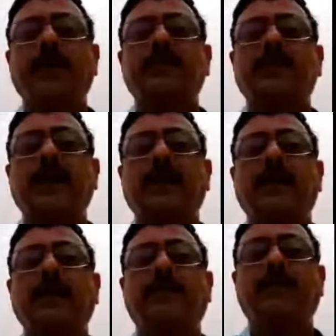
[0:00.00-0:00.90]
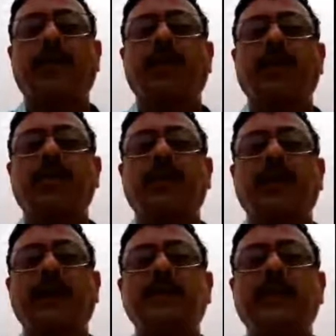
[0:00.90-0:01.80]
domestic
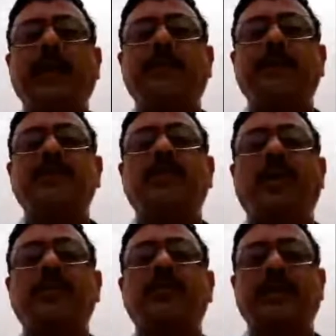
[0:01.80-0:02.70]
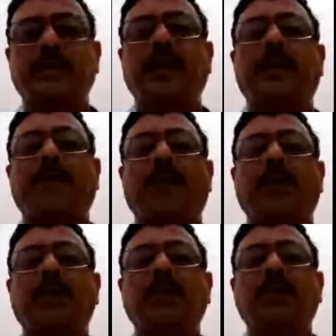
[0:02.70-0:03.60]
product, GNP is gross national
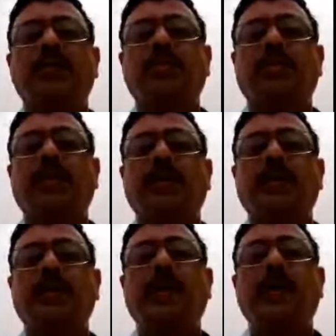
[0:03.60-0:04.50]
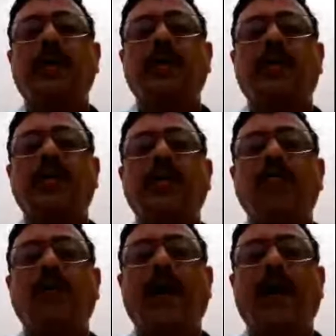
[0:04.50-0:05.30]
product. So the here only